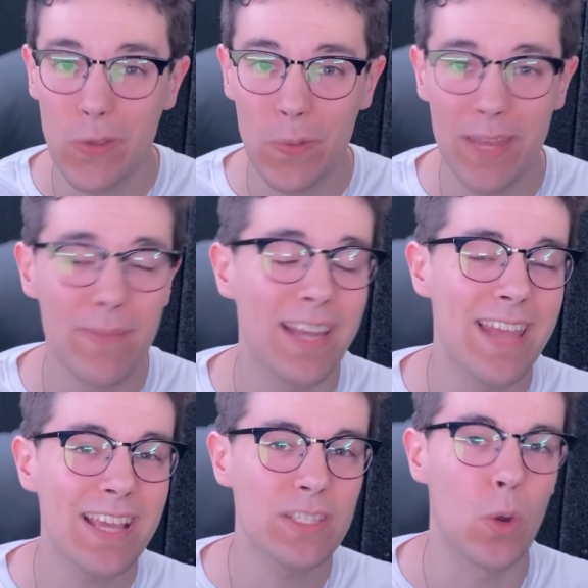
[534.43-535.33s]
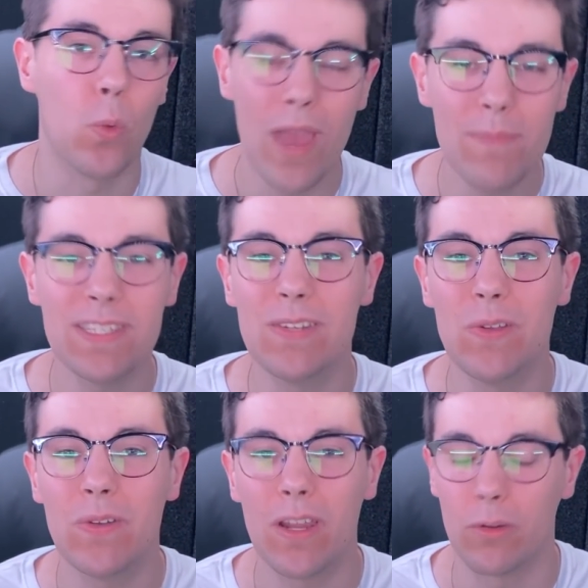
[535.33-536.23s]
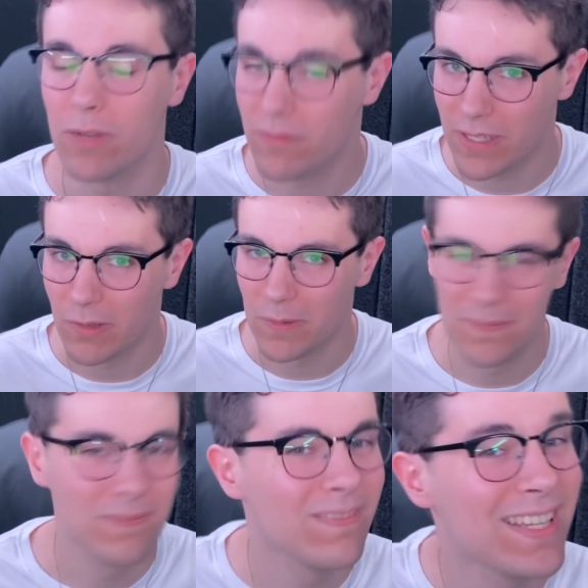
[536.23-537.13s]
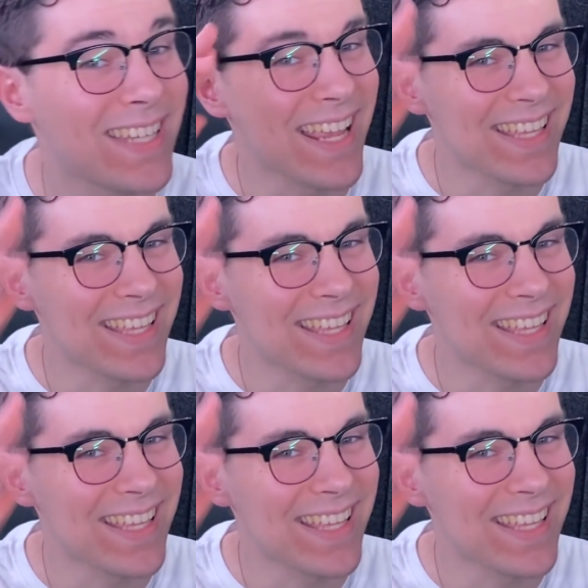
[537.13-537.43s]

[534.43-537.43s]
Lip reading: you in my next WEBTOON review. Take